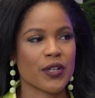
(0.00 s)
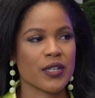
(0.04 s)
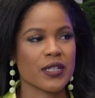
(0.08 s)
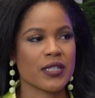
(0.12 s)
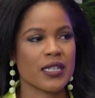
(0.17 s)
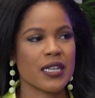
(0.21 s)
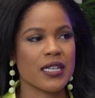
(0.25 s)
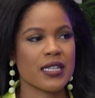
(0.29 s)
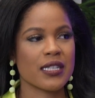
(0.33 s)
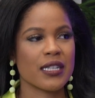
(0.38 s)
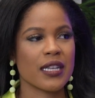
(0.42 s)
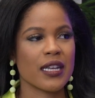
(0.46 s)

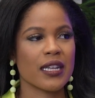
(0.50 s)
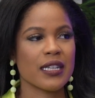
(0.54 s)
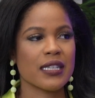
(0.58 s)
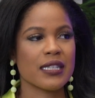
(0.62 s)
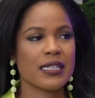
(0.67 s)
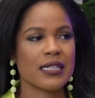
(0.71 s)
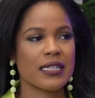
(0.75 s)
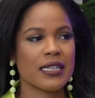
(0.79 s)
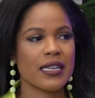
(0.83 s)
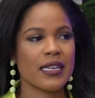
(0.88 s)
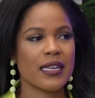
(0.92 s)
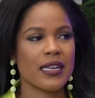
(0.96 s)
design.
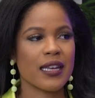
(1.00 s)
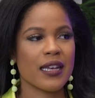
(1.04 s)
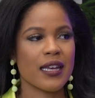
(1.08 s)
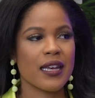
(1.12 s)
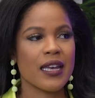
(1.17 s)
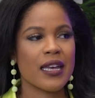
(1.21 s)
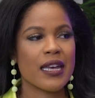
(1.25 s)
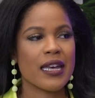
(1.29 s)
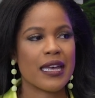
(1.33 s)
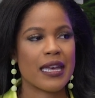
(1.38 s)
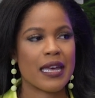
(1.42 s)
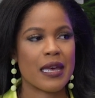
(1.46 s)

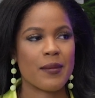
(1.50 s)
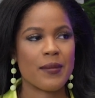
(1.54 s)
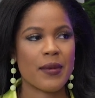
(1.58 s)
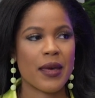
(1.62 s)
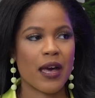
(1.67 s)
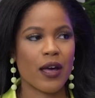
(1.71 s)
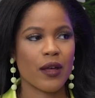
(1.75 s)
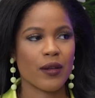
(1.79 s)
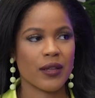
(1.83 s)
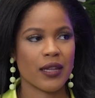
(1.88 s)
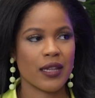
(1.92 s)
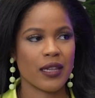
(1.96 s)
But that's
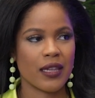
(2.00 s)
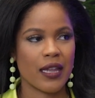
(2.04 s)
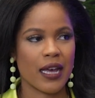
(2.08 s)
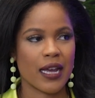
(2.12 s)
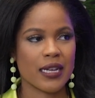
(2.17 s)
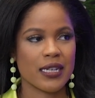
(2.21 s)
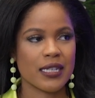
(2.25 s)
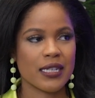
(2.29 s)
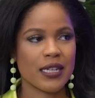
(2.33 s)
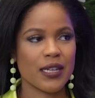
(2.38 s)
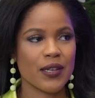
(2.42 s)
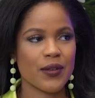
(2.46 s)
not it.
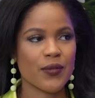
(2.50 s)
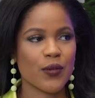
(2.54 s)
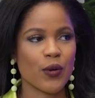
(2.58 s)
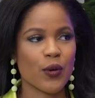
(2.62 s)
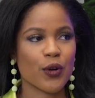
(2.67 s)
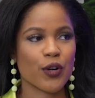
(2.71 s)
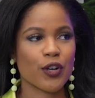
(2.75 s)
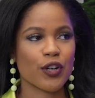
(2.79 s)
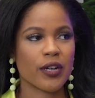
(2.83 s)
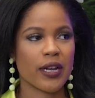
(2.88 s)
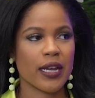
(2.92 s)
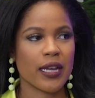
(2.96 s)
Her
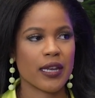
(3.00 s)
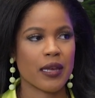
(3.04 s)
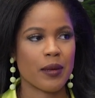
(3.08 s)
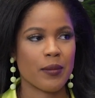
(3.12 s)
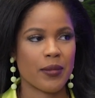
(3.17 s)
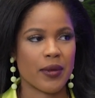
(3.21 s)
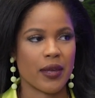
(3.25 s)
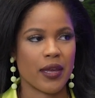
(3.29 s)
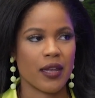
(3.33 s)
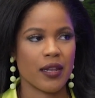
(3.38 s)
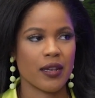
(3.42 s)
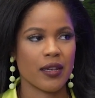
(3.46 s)
impact
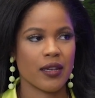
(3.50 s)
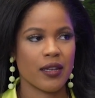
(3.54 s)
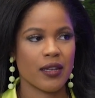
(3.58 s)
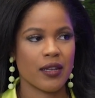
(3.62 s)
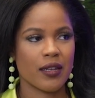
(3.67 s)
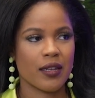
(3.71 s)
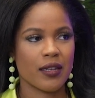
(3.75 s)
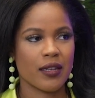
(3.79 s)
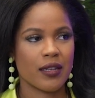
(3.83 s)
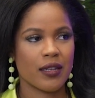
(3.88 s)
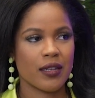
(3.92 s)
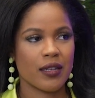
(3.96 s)
does
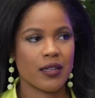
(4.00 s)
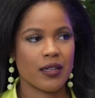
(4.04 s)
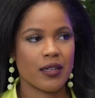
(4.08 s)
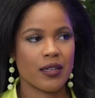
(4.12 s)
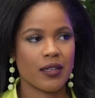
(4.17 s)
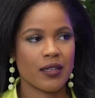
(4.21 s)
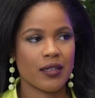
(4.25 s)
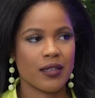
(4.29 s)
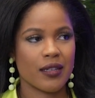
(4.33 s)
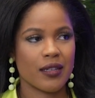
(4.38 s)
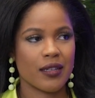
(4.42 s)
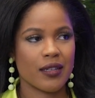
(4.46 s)
not stop
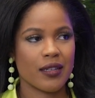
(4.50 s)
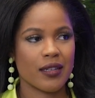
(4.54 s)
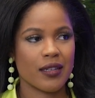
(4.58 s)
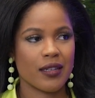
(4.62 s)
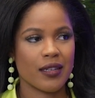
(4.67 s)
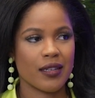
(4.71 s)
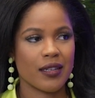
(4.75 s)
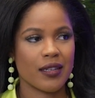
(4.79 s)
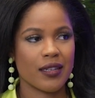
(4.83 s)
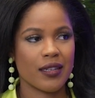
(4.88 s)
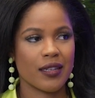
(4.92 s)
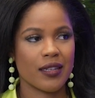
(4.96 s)
there.
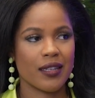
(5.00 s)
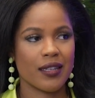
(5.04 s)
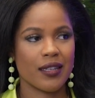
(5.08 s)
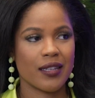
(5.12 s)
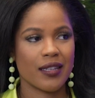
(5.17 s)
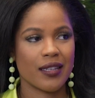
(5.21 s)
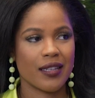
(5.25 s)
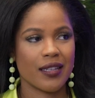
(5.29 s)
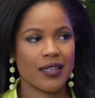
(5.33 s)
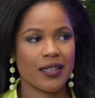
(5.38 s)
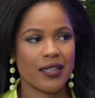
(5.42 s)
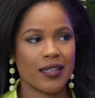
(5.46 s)
As the
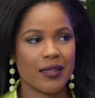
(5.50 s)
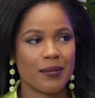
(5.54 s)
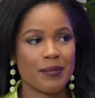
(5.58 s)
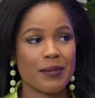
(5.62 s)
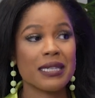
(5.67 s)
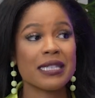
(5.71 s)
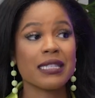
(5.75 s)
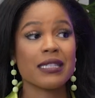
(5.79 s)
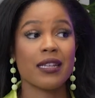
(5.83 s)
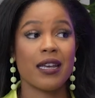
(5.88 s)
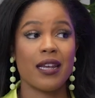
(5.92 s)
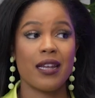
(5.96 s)
president
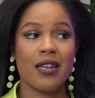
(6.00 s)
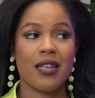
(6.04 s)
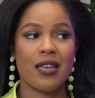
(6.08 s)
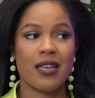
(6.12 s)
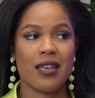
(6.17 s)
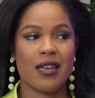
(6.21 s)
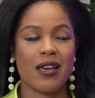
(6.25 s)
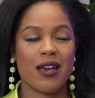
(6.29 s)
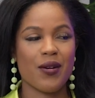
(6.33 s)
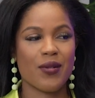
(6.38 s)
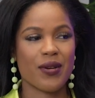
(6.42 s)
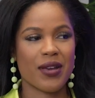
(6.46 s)
and
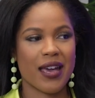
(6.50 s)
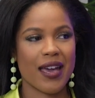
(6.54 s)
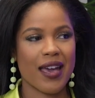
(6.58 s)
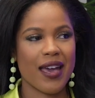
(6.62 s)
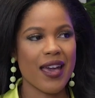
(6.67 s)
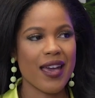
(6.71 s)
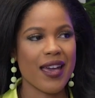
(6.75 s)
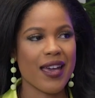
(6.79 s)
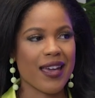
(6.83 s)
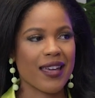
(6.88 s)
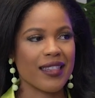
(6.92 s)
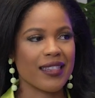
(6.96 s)
CEO
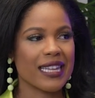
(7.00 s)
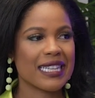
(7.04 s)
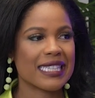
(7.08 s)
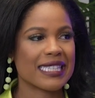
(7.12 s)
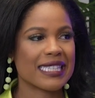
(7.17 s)
of Create